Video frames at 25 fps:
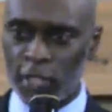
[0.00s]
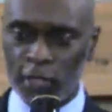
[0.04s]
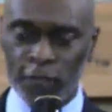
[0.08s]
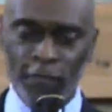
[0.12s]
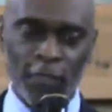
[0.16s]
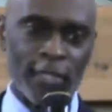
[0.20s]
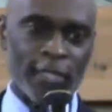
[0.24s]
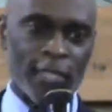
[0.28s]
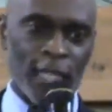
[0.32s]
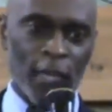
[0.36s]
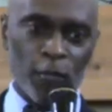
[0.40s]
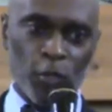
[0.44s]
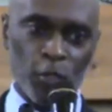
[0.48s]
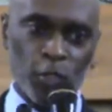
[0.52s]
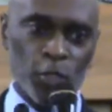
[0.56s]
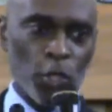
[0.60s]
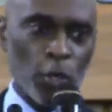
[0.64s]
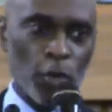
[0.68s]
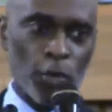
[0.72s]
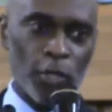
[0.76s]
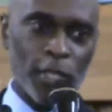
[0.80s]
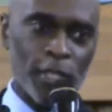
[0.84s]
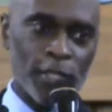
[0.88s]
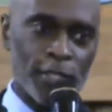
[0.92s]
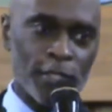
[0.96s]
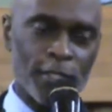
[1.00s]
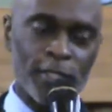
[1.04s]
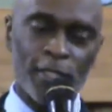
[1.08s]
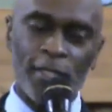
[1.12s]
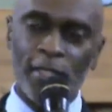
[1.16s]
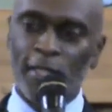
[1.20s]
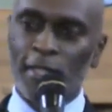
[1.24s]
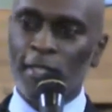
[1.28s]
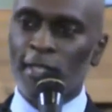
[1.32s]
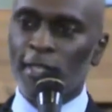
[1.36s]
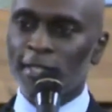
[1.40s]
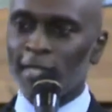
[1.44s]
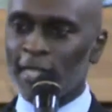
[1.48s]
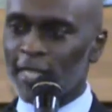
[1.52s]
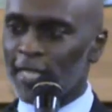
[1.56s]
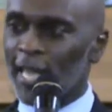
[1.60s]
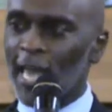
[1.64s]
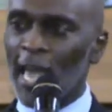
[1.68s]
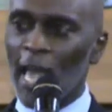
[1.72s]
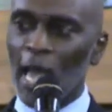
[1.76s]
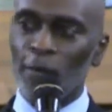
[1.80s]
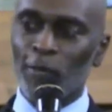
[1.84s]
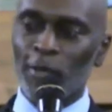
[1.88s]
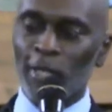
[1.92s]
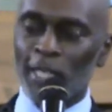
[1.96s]
If the devil told us to
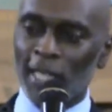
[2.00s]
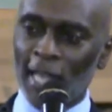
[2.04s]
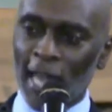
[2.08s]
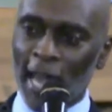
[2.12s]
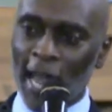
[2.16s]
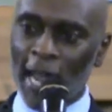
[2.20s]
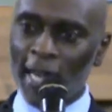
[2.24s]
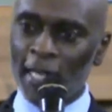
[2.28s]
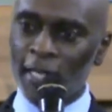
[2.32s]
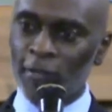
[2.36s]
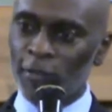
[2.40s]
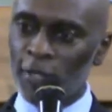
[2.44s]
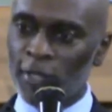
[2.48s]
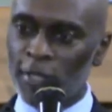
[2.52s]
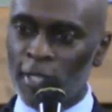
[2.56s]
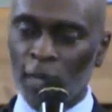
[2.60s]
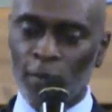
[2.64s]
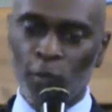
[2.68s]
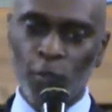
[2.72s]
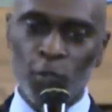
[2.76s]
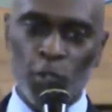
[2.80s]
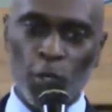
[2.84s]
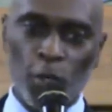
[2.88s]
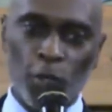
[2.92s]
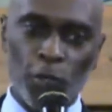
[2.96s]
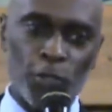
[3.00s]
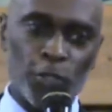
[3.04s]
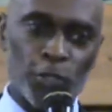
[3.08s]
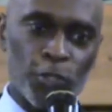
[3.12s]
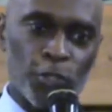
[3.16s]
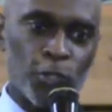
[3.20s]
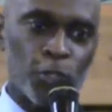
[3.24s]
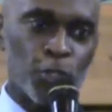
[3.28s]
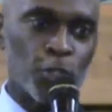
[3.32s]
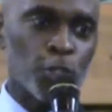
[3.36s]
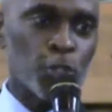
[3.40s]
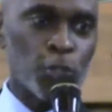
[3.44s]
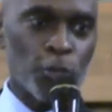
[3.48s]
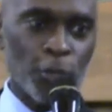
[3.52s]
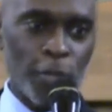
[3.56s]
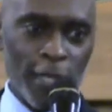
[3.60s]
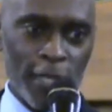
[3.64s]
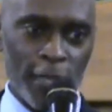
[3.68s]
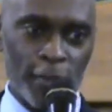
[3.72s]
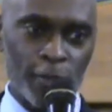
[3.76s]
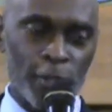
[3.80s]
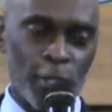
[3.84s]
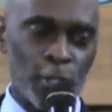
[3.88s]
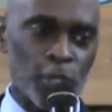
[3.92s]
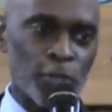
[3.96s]
lie, we lied. If the devil told us to
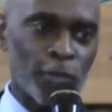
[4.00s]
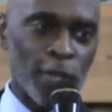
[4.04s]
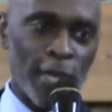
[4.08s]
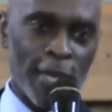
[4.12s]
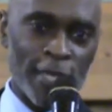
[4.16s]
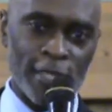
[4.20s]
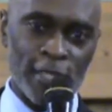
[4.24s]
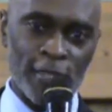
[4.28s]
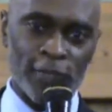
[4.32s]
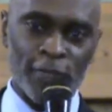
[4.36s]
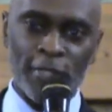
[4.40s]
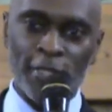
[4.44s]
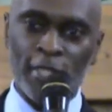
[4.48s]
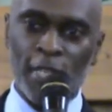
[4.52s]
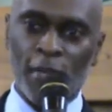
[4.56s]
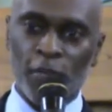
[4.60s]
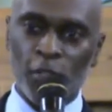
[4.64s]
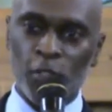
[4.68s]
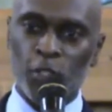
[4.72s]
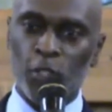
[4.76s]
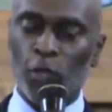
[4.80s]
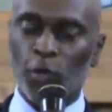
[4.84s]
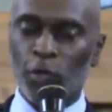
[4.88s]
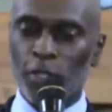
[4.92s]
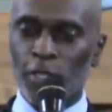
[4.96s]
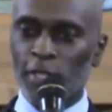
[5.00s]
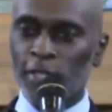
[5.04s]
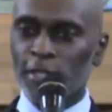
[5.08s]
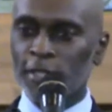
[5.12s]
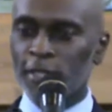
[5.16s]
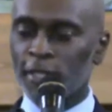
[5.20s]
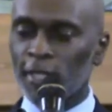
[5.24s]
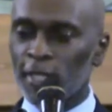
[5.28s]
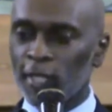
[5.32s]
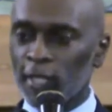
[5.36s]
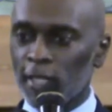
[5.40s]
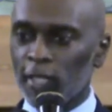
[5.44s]
drink, we drank. If the devil told us